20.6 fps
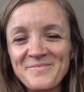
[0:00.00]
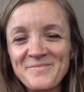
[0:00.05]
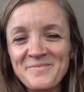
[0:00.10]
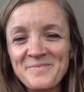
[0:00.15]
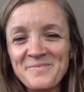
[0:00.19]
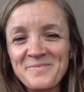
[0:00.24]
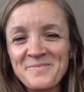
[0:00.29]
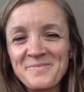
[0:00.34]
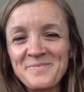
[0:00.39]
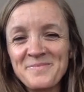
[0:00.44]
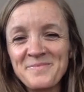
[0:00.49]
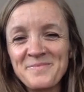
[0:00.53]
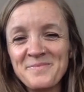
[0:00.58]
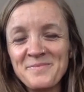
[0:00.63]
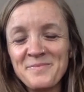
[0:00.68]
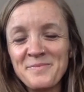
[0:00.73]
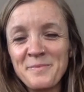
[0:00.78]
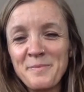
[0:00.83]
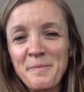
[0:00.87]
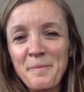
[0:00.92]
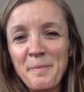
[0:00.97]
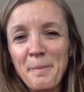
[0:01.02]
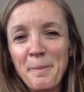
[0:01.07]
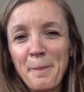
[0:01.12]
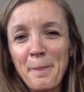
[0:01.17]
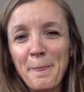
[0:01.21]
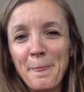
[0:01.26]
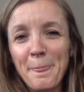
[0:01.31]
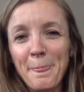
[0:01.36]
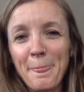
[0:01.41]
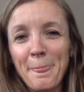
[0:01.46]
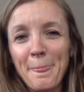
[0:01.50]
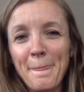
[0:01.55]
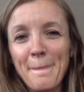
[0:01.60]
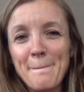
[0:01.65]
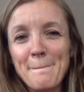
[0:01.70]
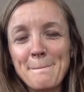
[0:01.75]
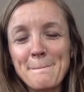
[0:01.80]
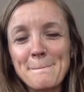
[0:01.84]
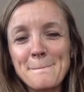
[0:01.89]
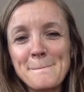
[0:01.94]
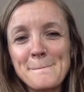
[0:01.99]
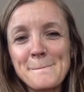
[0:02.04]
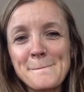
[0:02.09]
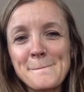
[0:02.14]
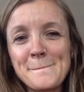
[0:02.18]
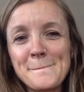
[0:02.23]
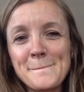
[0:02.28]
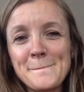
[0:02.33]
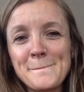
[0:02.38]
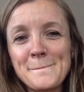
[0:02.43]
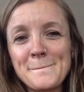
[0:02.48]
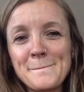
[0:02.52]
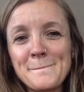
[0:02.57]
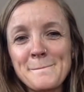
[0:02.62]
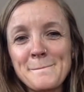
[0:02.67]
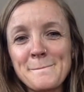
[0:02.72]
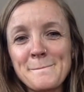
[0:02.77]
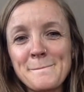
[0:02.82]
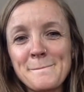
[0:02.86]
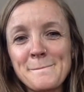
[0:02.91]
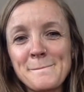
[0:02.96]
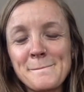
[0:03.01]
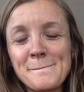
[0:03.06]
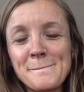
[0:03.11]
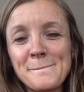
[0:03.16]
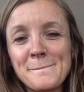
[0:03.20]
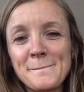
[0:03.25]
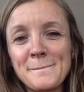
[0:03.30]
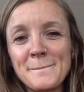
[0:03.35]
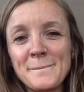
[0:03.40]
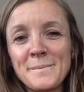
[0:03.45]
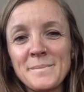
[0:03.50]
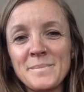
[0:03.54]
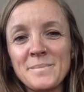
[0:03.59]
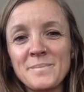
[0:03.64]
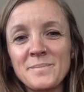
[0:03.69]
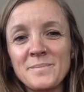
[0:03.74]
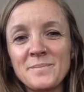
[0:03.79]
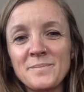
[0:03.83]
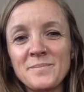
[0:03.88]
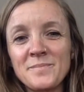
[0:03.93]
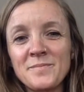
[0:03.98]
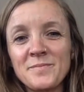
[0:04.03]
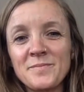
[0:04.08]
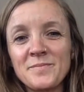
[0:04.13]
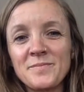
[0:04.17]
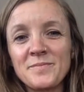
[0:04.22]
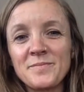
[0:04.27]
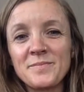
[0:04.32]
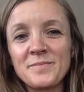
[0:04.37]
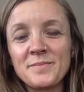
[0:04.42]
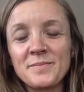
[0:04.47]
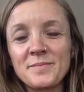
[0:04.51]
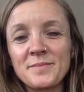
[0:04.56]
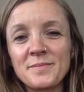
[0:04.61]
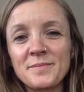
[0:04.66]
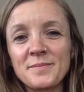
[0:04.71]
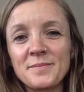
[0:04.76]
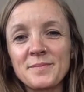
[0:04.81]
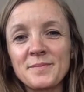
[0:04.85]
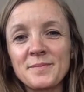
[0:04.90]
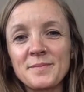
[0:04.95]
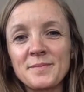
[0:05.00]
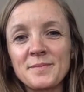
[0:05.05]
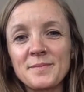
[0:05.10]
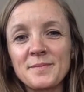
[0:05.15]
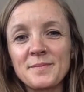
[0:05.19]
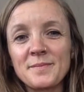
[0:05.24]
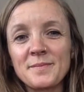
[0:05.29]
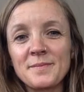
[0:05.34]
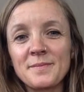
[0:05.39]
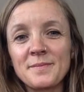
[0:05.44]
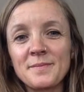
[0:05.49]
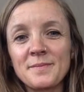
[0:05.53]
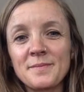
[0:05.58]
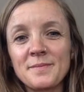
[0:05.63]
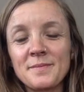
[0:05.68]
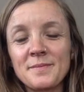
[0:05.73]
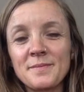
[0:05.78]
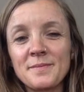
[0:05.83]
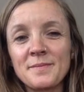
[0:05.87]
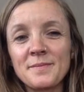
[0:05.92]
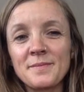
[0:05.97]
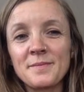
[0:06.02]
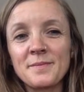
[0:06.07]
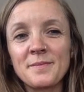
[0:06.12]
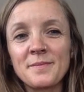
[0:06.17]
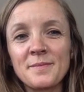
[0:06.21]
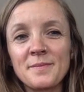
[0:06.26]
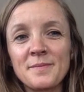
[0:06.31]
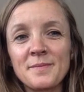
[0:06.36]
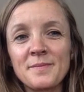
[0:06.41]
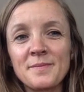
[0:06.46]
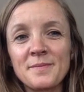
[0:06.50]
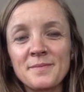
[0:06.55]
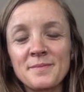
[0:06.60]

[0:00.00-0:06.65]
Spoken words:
[no speech]